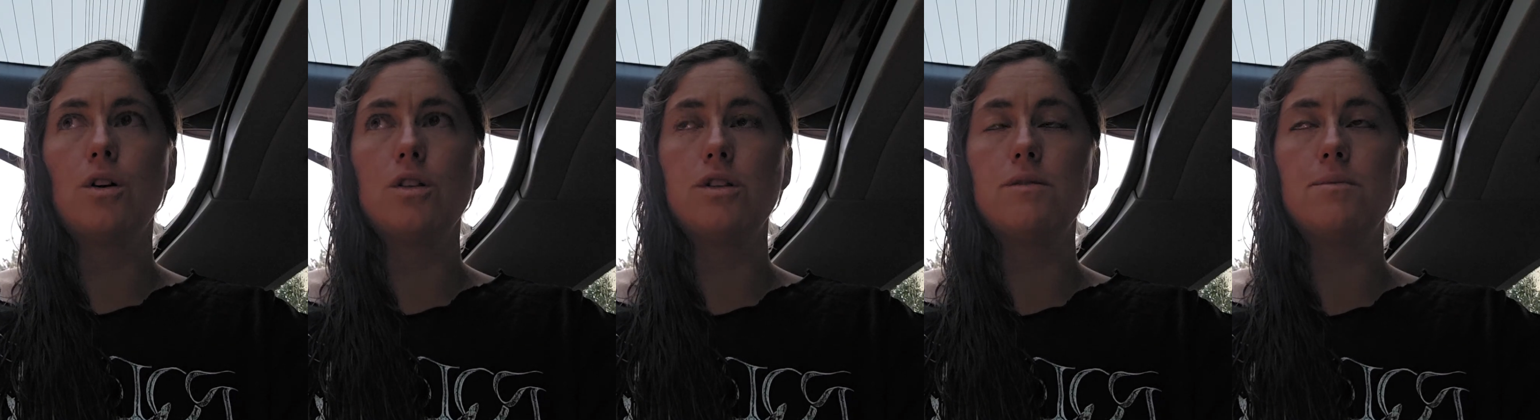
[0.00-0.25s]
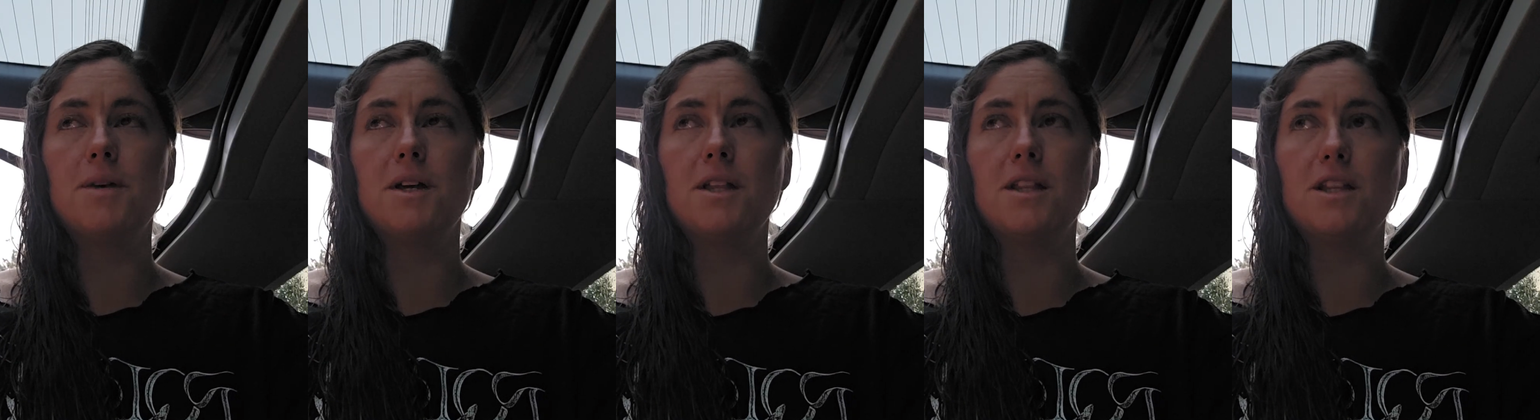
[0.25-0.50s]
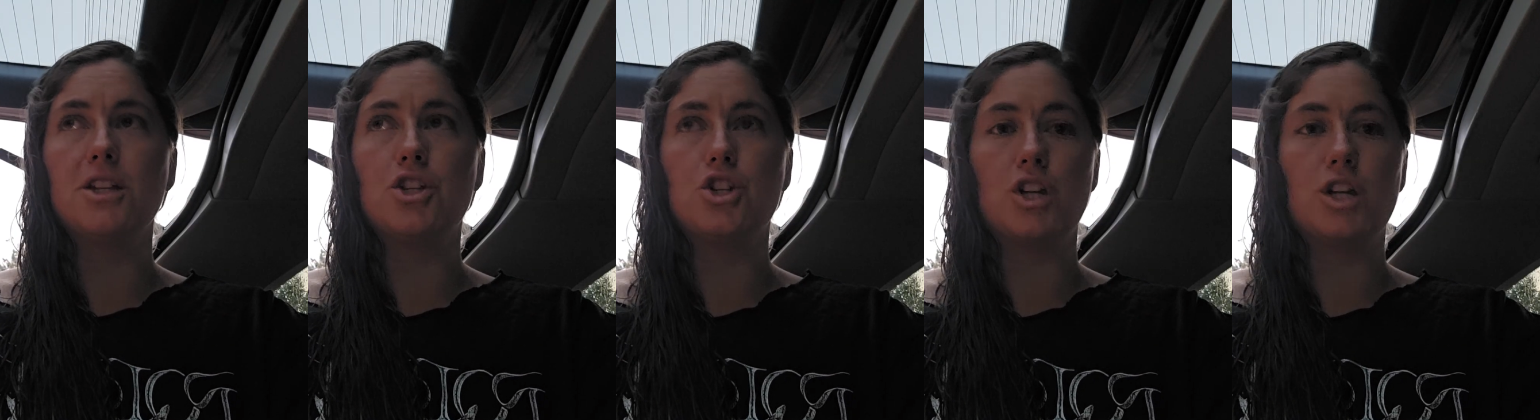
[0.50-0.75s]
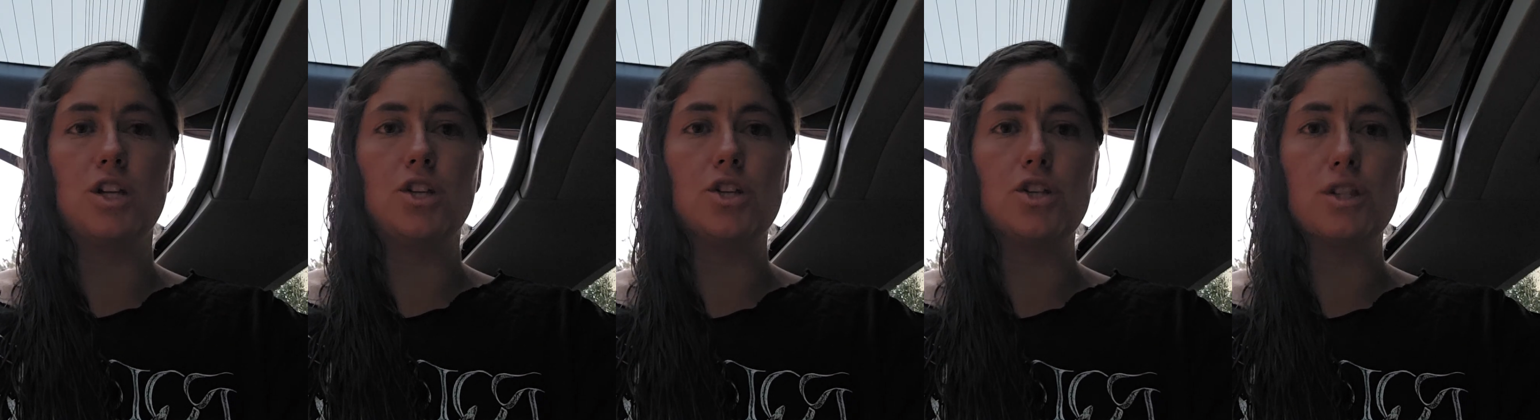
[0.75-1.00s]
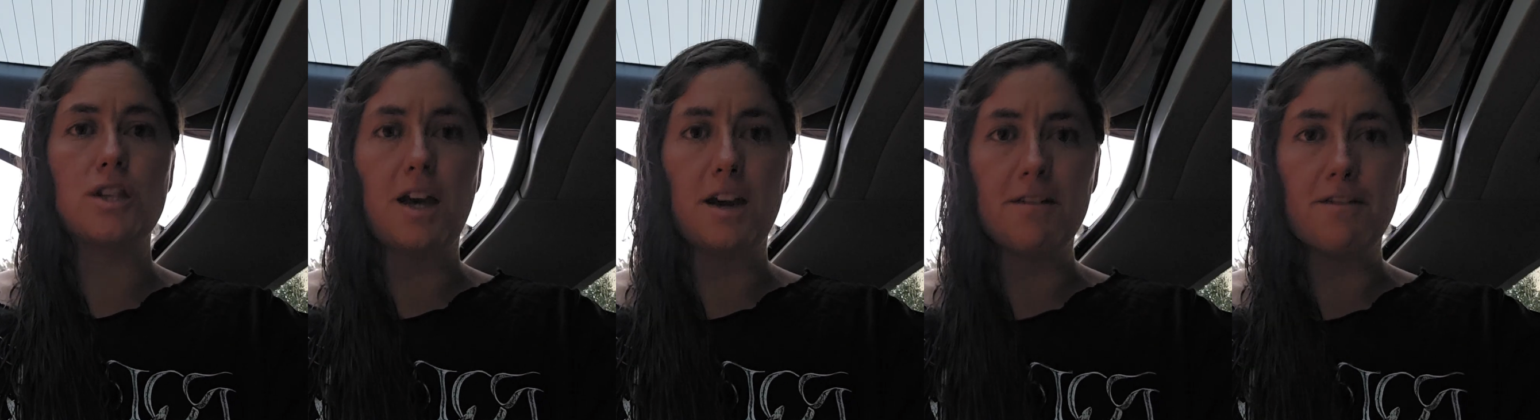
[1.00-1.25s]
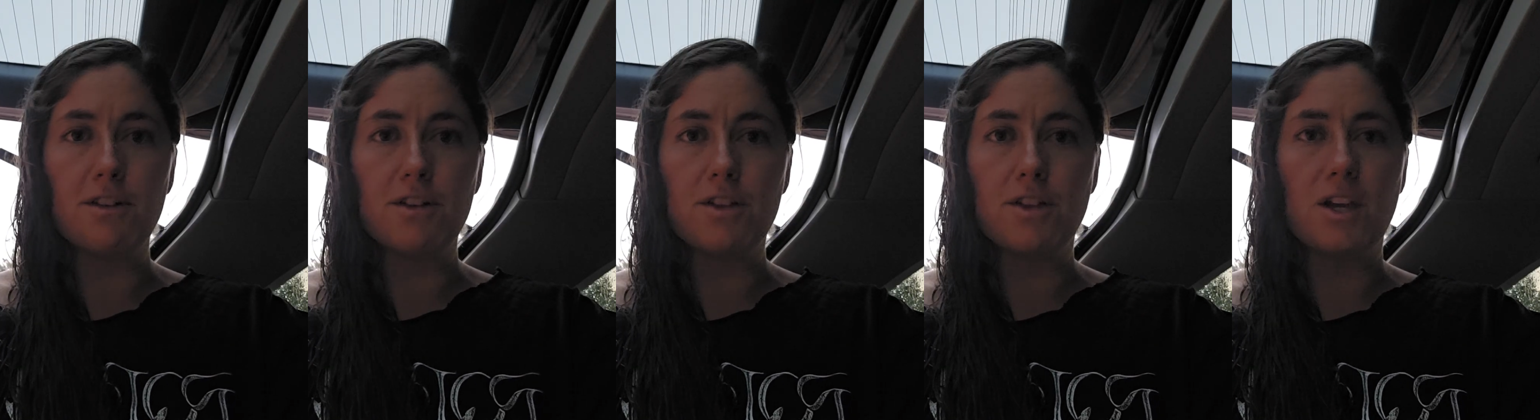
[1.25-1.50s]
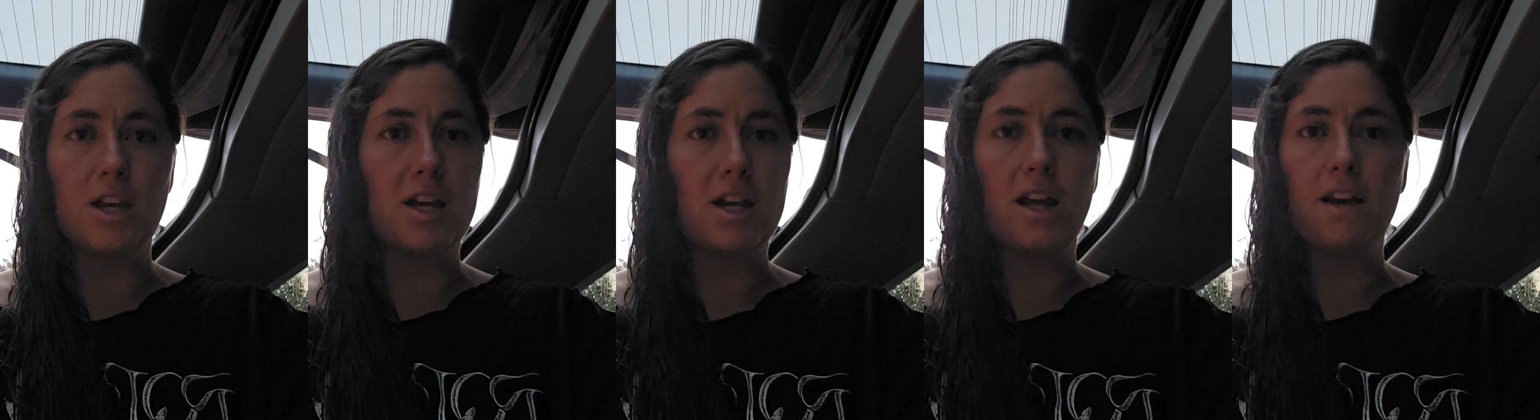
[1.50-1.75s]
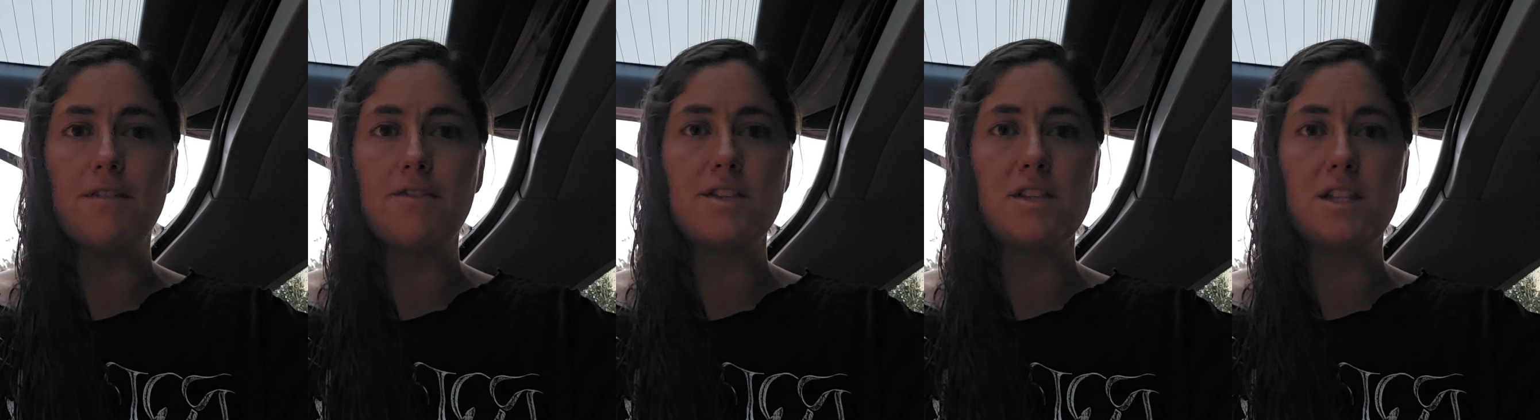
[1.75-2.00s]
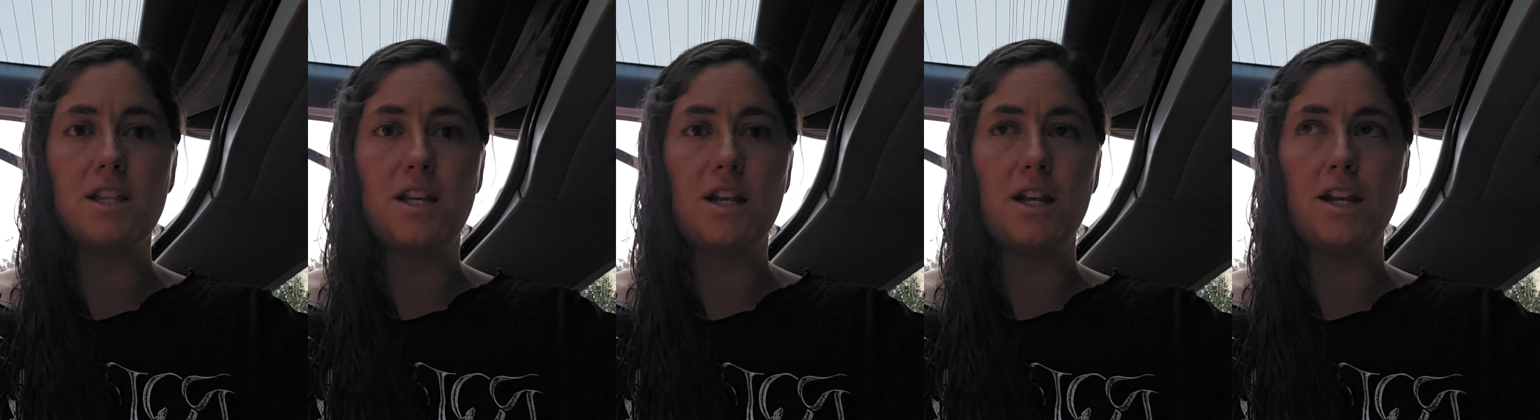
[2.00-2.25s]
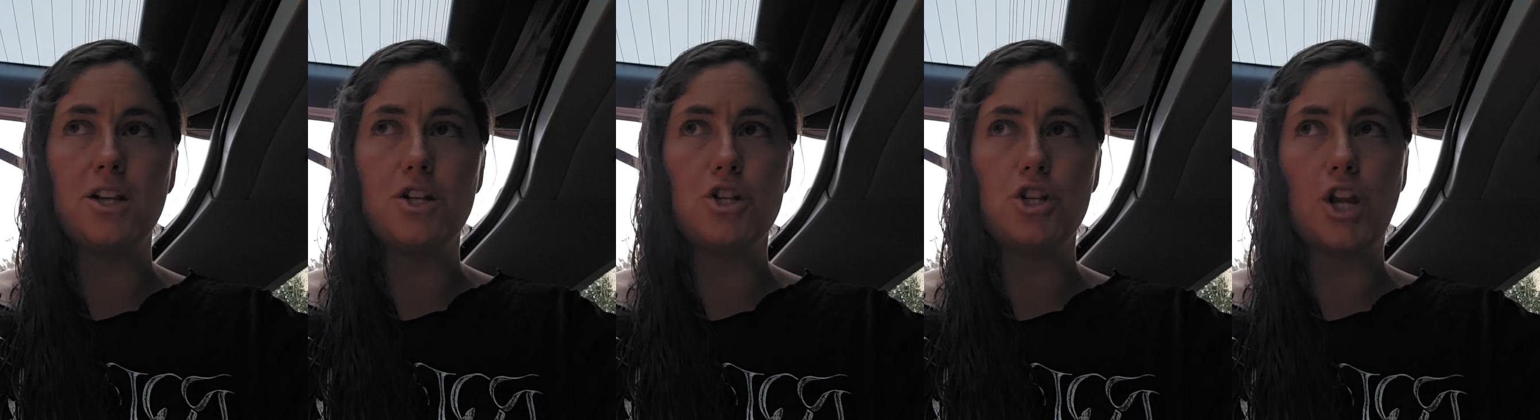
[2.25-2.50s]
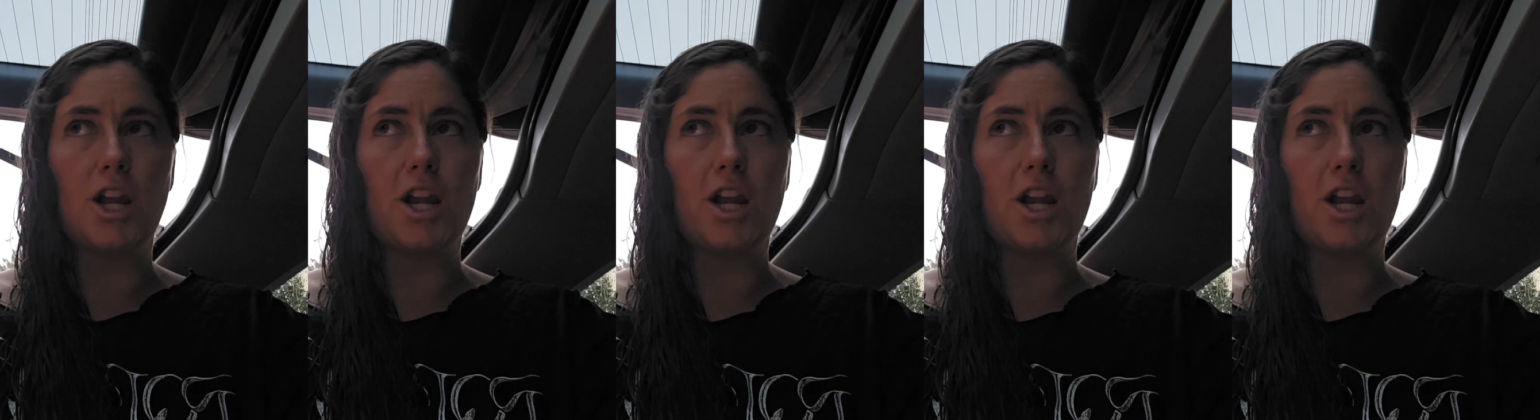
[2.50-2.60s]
ultimately changes everything, and I've seen it